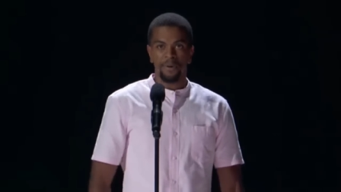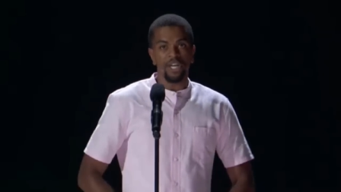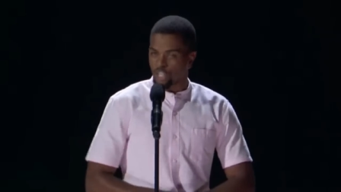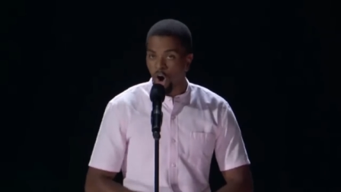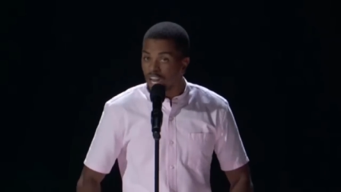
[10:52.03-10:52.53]

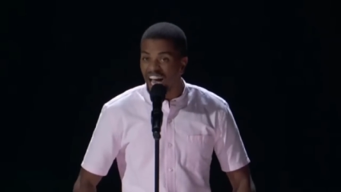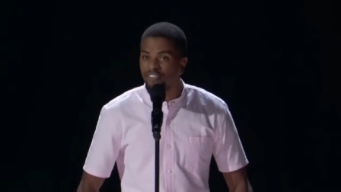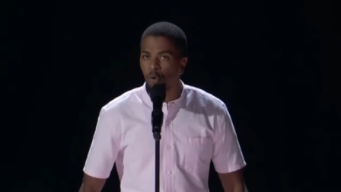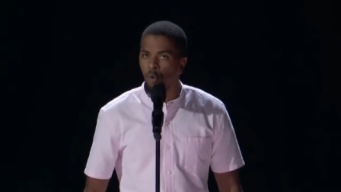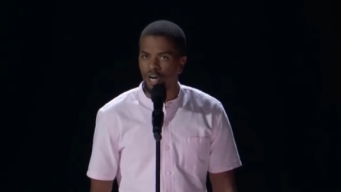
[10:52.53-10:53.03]
Because all I
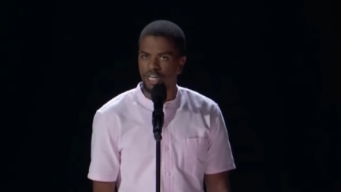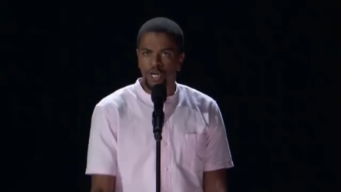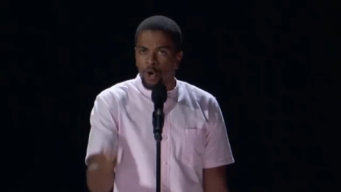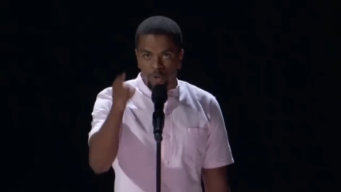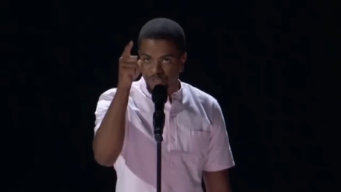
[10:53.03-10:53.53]
ever
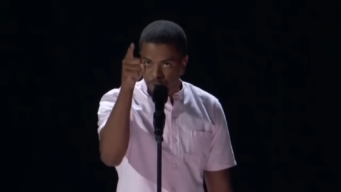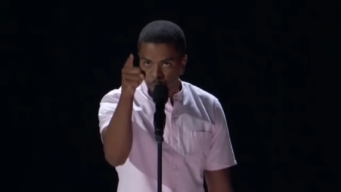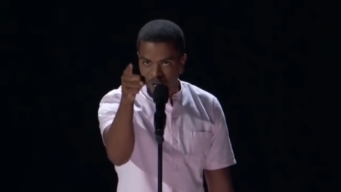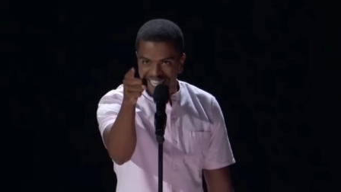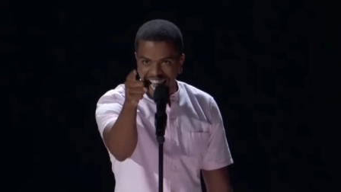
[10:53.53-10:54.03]
wanted was for
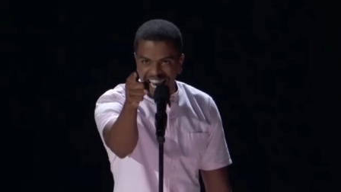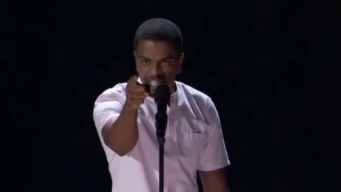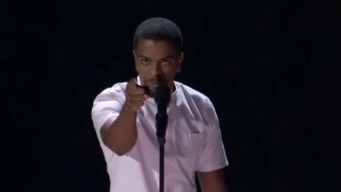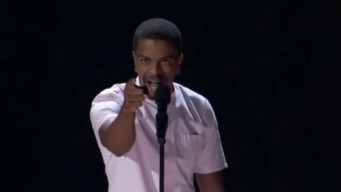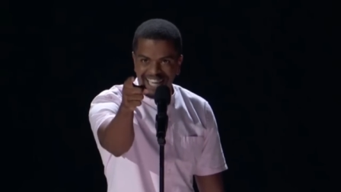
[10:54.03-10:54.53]
you to
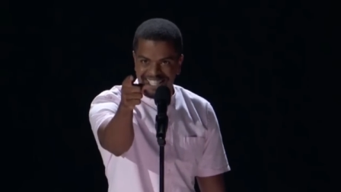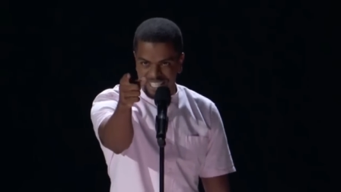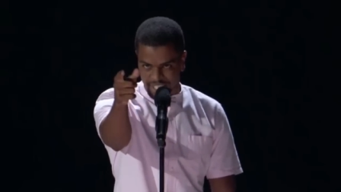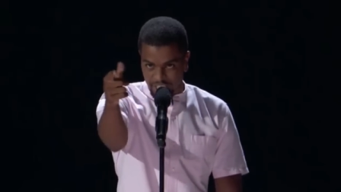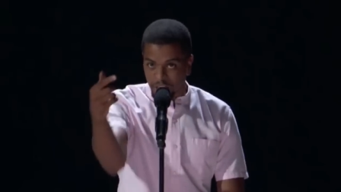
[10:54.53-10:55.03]
acknowledge my
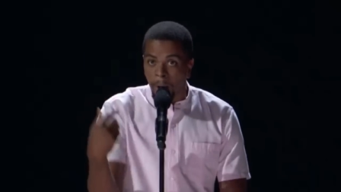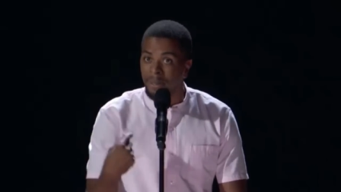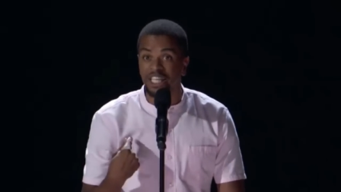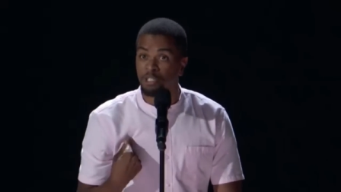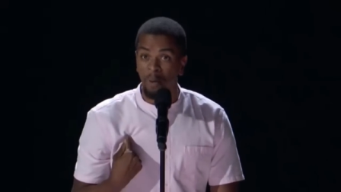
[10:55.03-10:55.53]
existence.
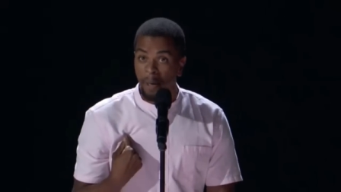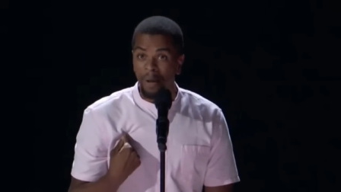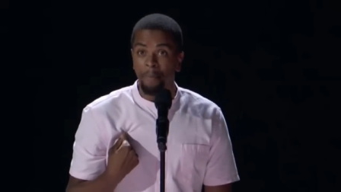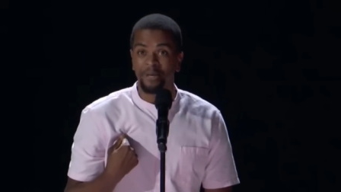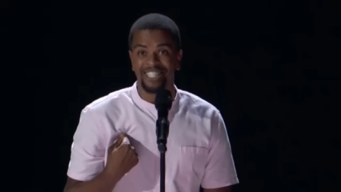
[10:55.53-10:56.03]
But despite
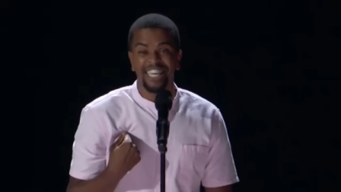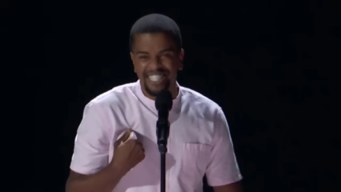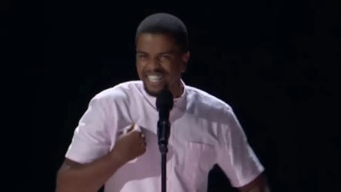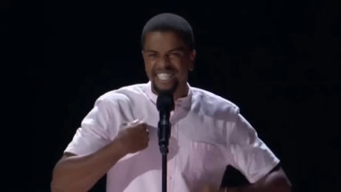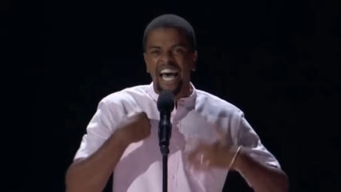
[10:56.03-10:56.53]
my
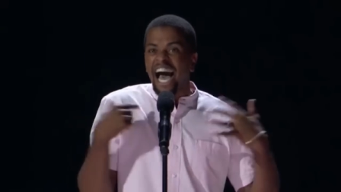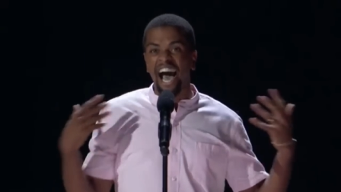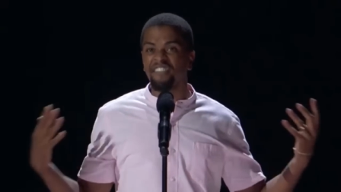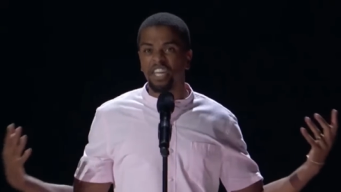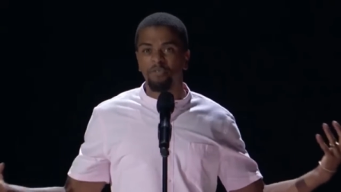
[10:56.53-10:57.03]
persistence,
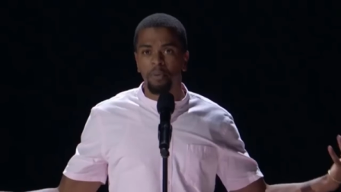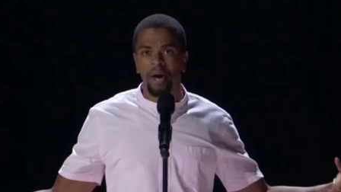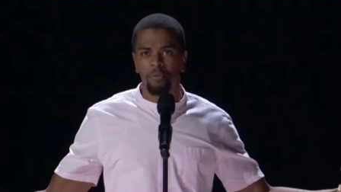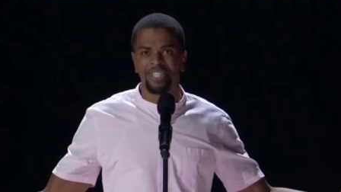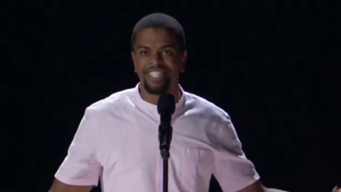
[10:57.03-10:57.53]
I haven't even
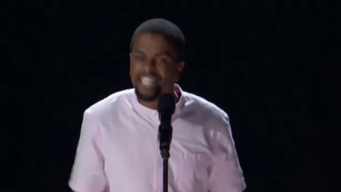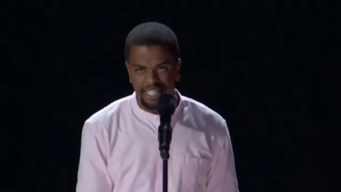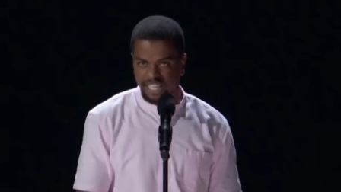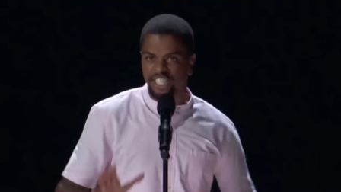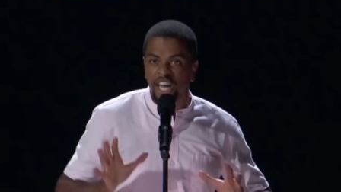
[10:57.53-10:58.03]
met
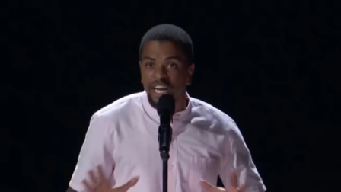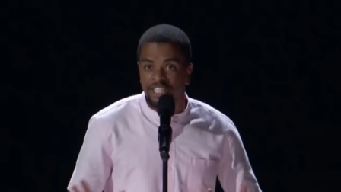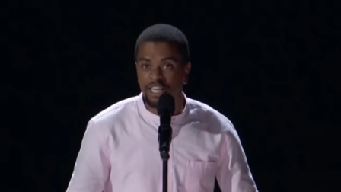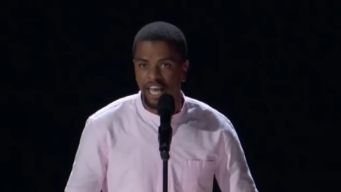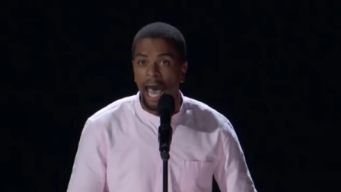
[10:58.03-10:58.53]
resistance,
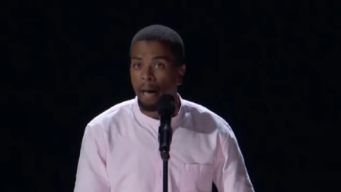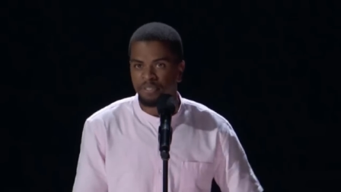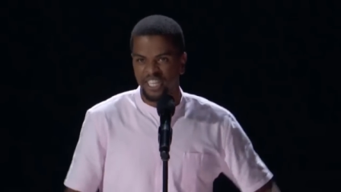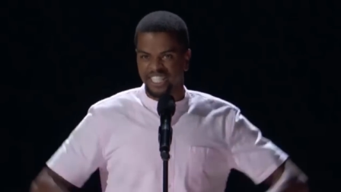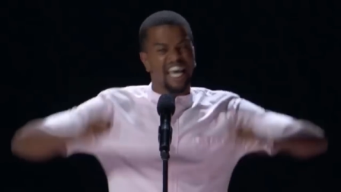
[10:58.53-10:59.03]
just
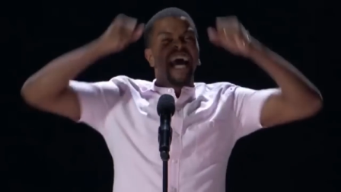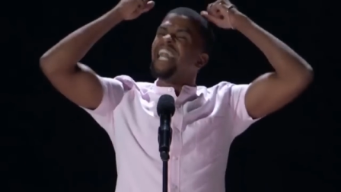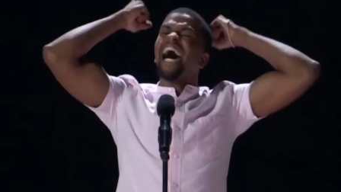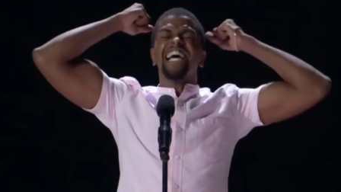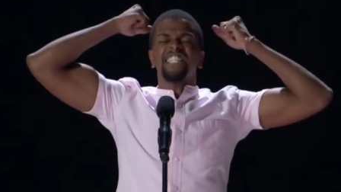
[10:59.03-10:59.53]
absence.
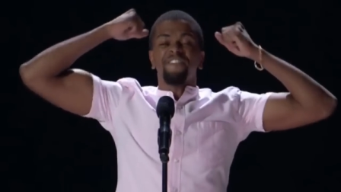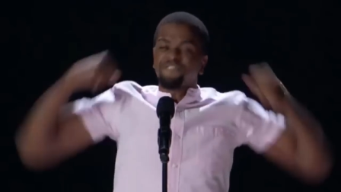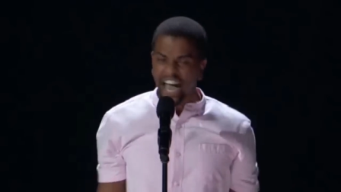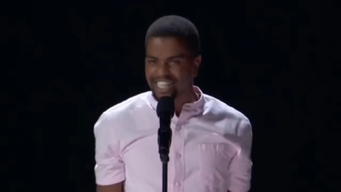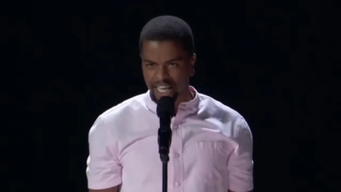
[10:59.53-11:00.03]
And I hate the
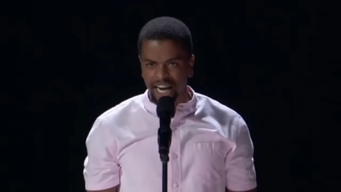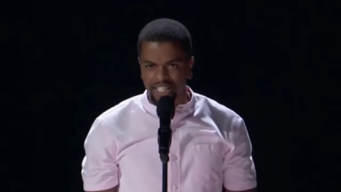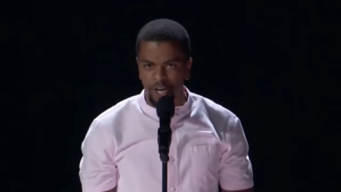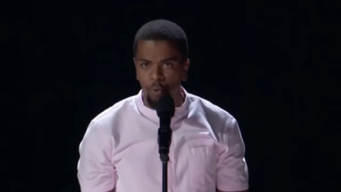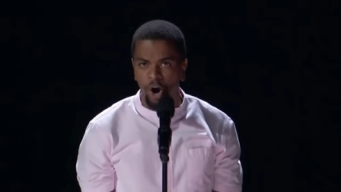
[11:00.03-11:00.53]
fact that
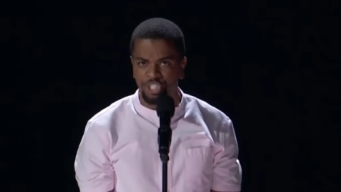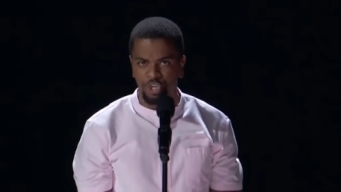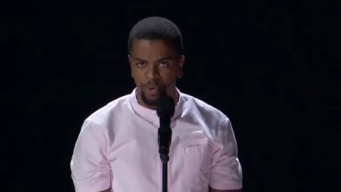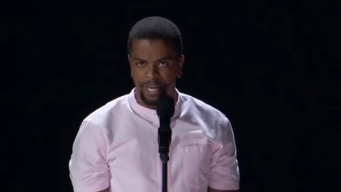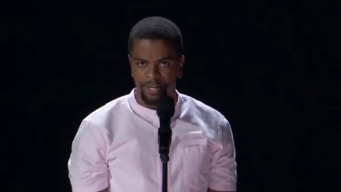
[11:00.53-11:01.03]
I still want
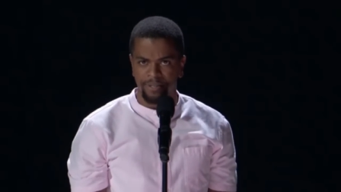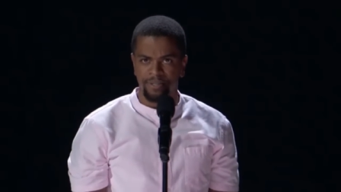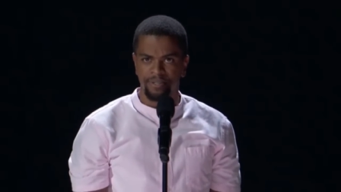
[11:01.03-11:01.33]
you here.